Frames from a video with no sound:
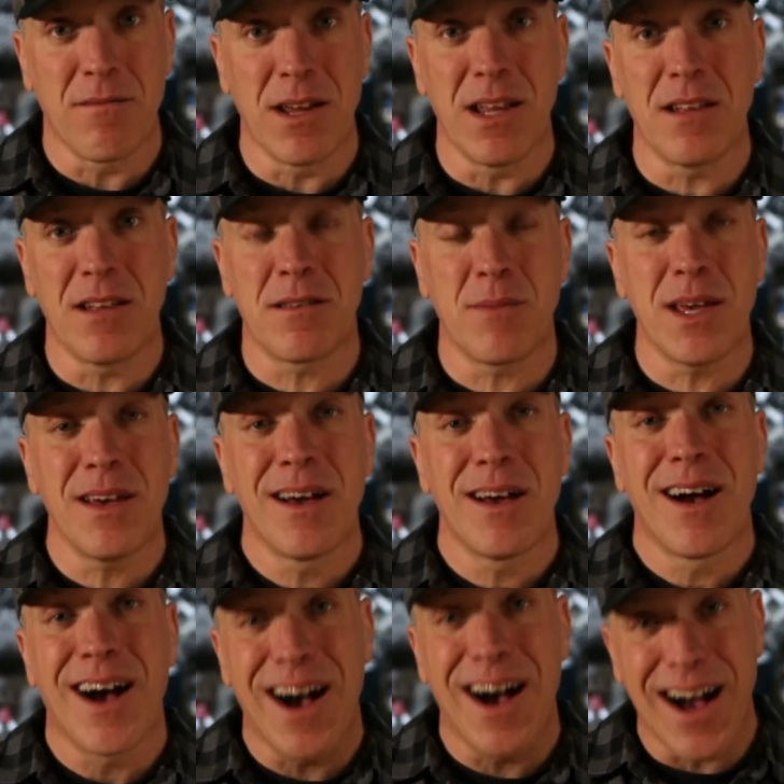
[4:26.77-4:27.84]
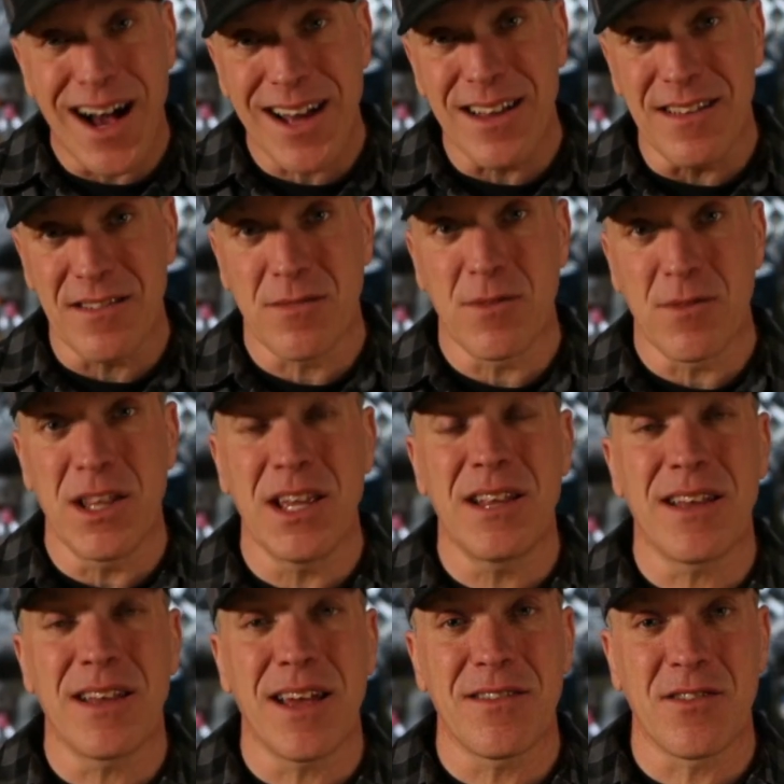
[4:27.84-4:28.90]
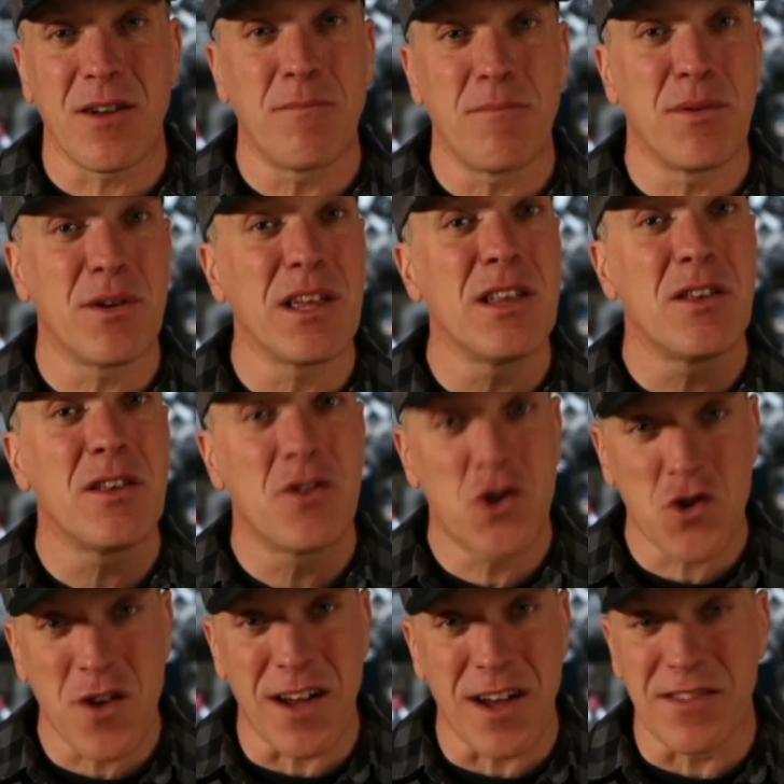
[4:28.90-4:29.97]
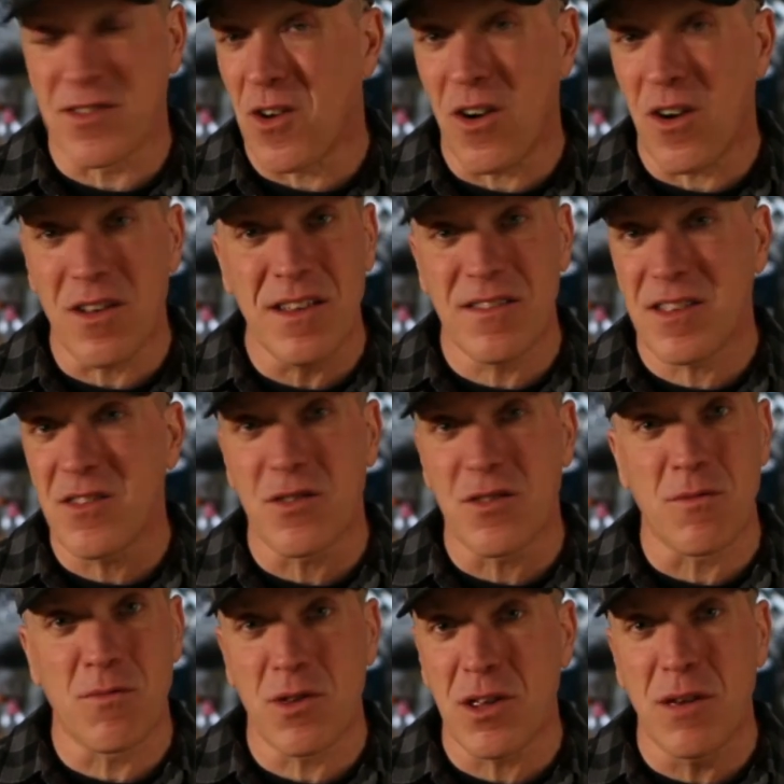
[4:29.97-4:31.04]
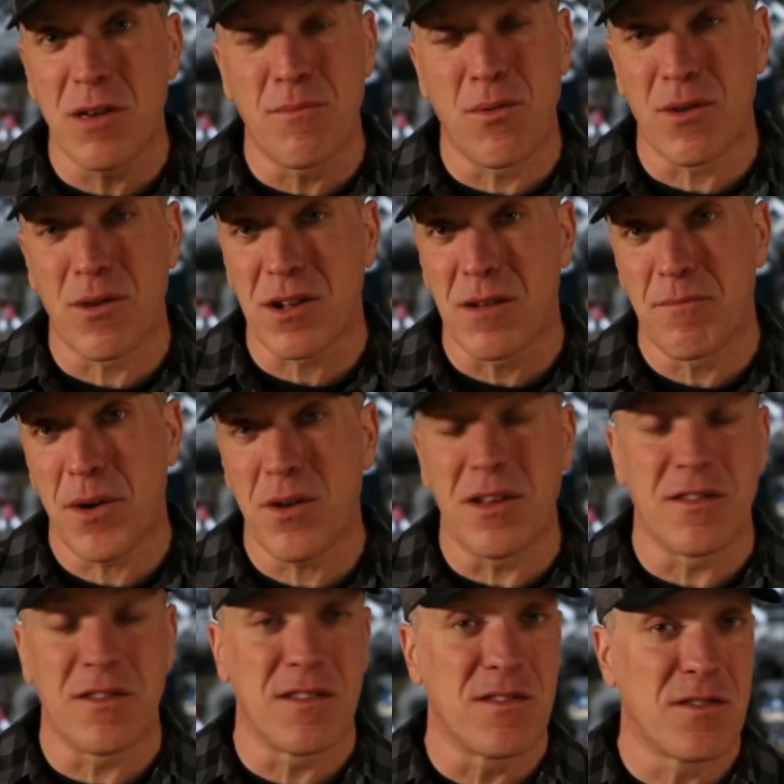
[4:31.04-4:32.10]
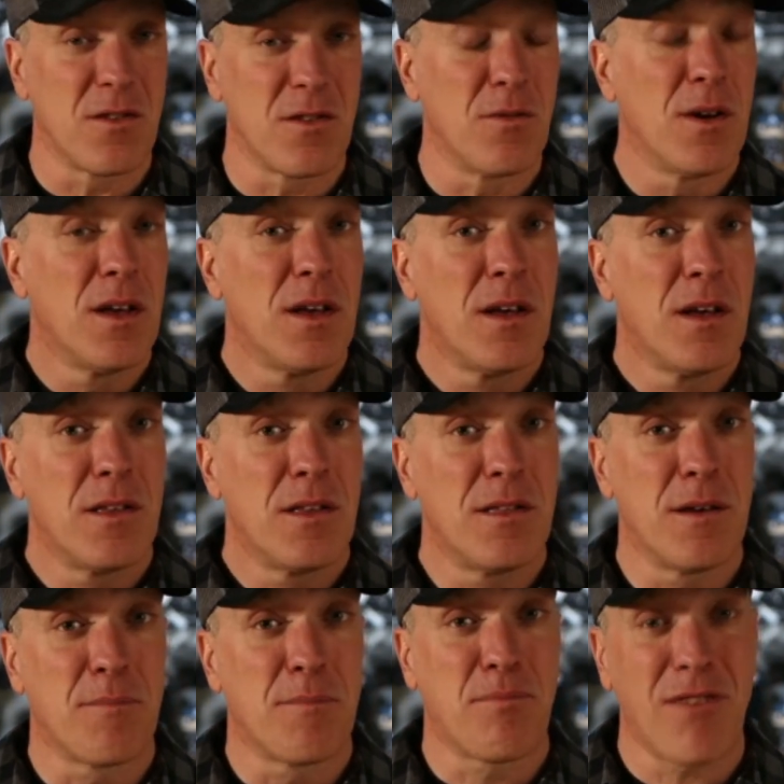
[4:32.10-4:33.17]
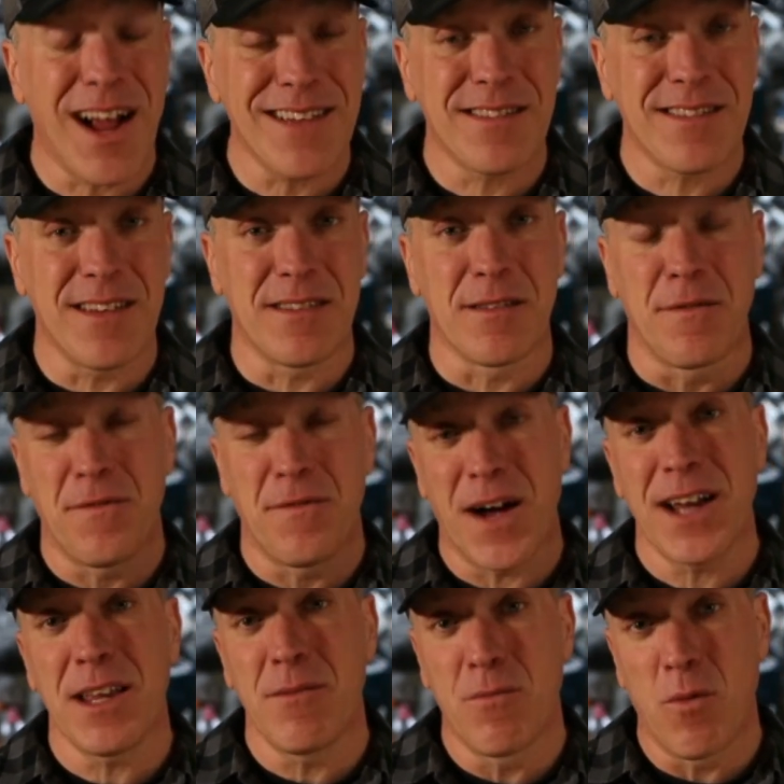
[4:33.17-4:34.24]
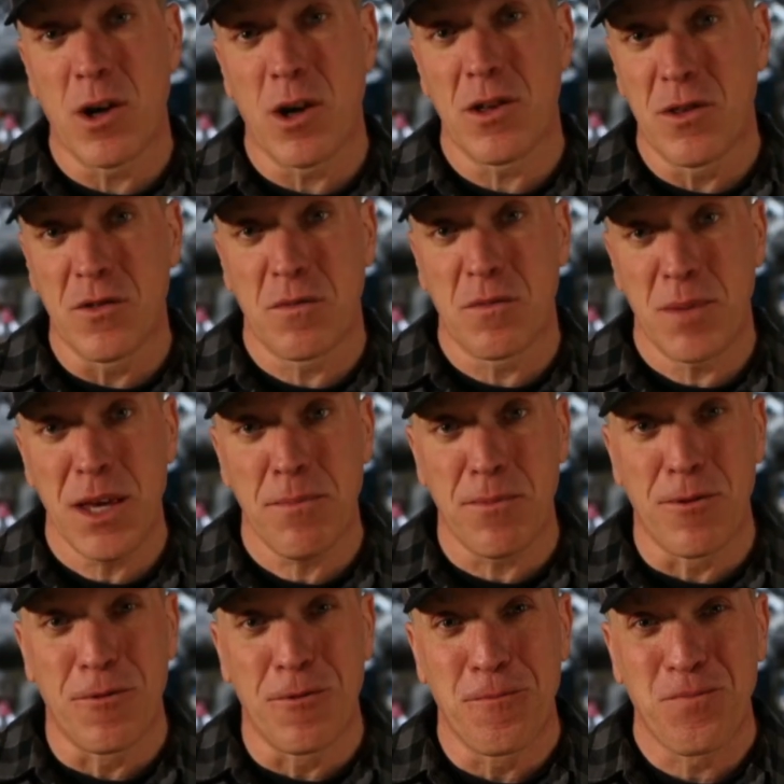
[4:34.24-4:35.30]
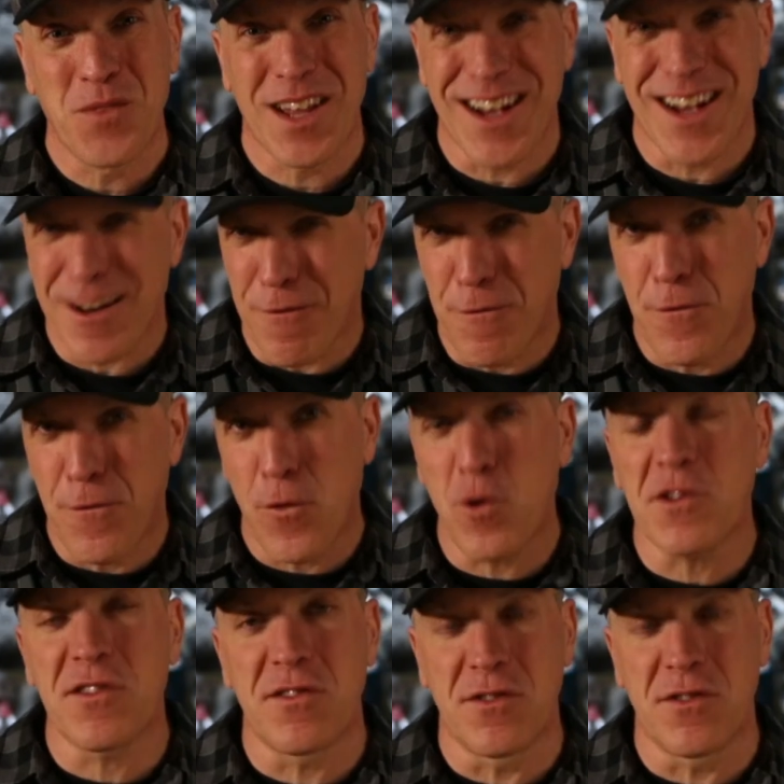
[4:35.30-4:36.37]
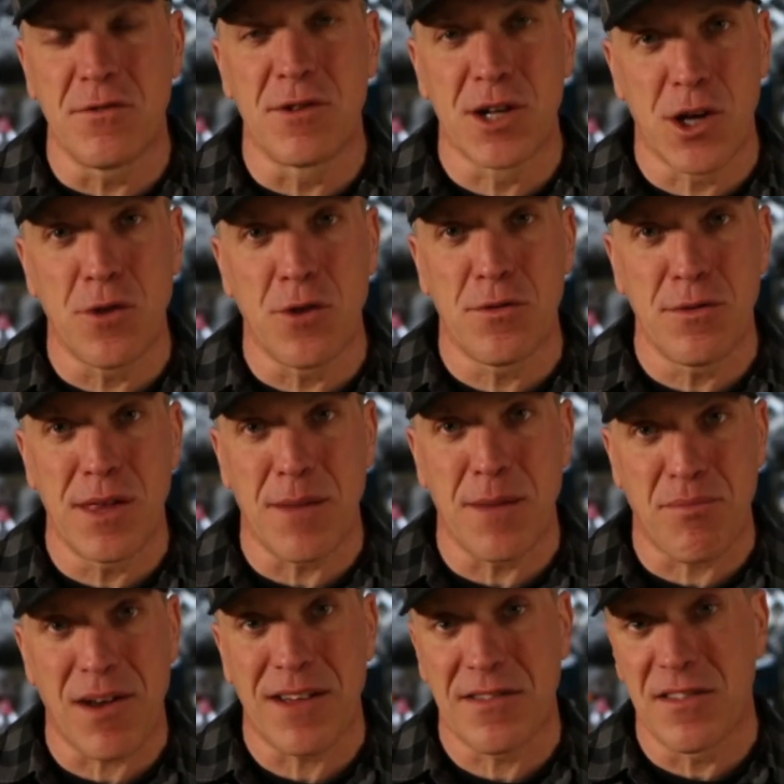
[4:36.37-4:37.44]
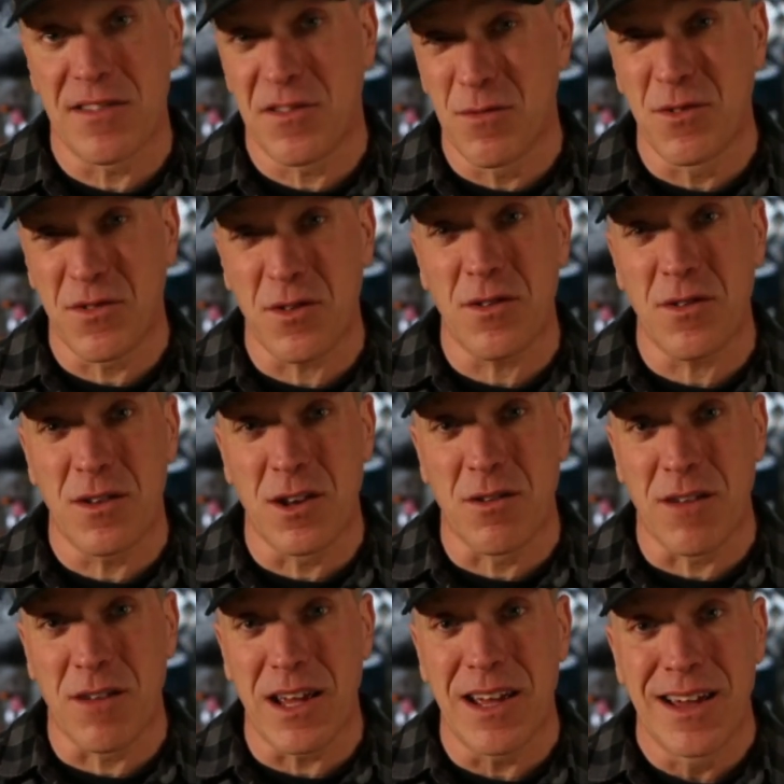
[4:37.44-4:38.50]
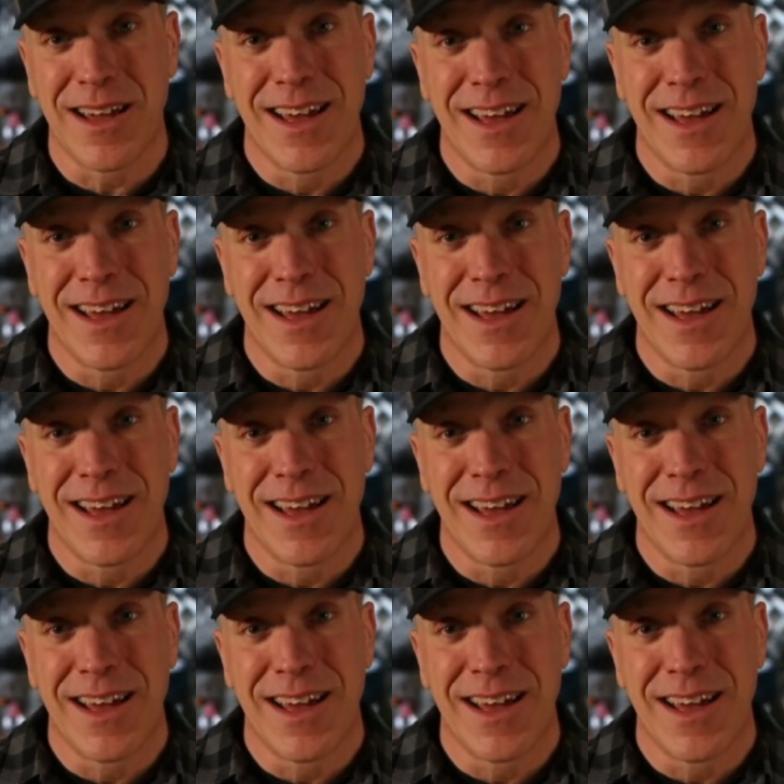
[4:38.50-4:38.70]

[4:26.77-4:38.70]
We need to be honest. We need to start building trust. All these things are really important components. And so the process of finding one of those people kind of forces you to go through that process to a certain degree.